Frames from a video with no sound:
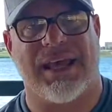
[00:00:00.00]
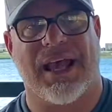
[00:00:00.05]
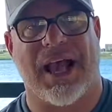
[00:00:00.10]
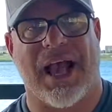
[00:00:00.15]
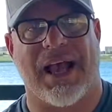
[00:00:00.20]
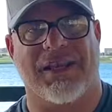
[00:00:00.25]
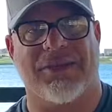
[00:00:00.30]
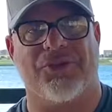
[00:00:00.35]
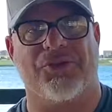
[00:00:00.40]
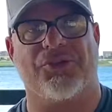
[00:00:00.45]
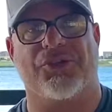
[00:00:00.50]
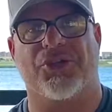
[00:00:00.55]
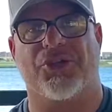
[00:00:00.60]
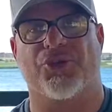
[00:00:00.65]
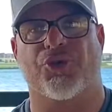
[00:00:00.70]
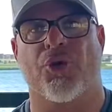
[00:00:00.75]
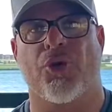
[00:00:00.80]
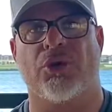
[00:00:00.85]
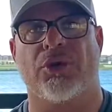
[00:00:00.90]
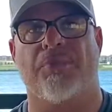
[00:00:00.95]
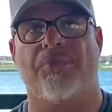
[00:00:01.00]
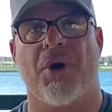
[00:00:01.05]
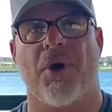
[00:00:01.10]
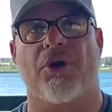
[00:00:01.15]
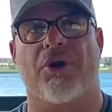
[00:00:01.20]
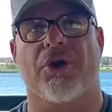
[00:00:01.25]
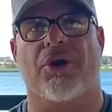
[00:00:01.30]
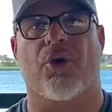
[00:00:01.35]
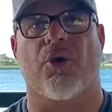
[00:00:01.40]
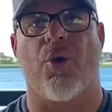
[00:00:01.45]
I use the trolling
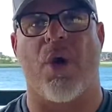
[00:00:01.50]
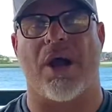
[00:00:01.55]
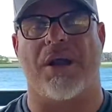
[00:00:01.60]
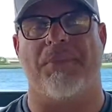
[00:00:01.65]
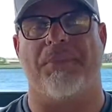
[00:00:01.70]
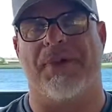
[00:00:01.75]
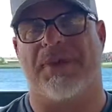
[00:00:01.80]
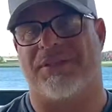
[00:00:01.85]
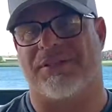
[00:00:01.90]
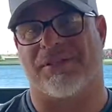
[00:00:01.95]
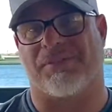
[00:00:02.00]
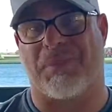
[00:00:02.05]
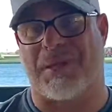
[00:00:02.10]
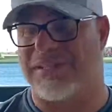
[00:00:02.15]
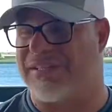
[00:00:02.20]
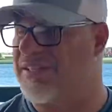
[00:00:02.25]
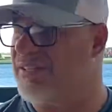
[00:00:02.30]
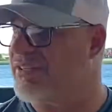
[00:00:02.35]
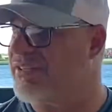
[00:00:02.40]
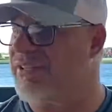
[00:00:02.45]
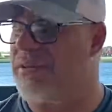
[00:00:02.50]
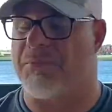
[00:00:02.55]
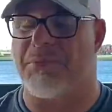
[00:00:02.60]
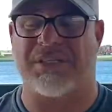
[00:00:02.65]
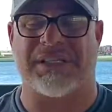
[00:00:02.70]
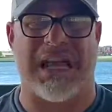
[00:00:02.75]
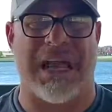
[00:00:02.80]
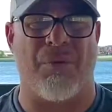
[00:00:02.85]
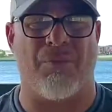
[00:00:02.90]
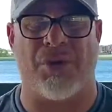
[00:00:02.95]
motor quite a bit, especially in the
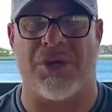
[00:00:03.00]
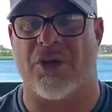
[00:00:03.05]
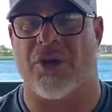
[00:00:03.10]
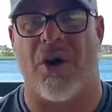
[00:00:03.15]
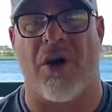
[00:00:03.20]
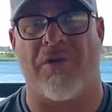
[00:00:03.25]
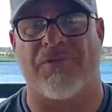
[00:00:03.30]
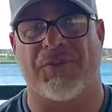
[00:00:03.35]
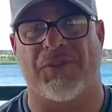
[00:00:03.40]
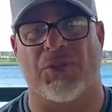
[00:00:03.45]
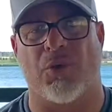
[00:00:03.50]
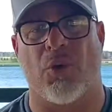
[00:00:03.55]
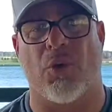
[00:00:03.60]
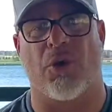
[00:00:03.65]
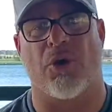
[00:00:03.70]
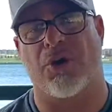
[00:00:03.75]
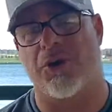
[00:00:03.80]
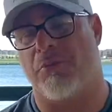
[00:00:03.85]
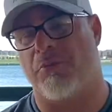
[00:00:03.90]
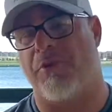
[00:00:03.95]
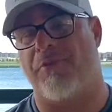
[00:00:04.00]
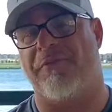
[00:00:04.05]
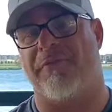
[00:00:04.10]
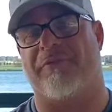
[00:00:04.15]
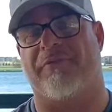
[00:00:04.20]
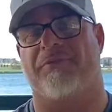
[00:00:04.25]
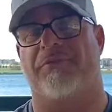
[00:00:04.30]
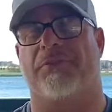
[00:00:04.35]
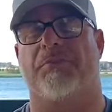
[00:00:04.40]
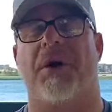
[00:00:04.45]
summertime when you're offshore or you're moving
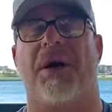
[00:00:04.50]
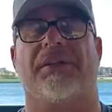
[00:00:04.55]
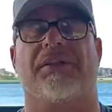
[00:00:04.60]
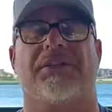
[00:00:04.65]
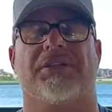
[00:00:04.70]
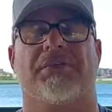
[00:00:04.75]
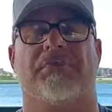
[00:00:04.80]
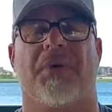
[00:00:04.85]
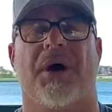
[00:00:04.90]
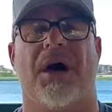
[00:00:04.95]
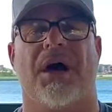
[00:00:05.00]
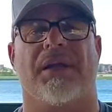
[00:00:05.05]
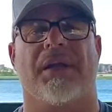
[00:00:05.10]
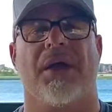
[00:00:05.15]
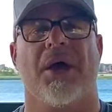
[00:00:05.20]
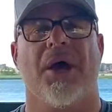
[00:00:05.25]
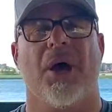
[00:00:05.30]
from spot to spot.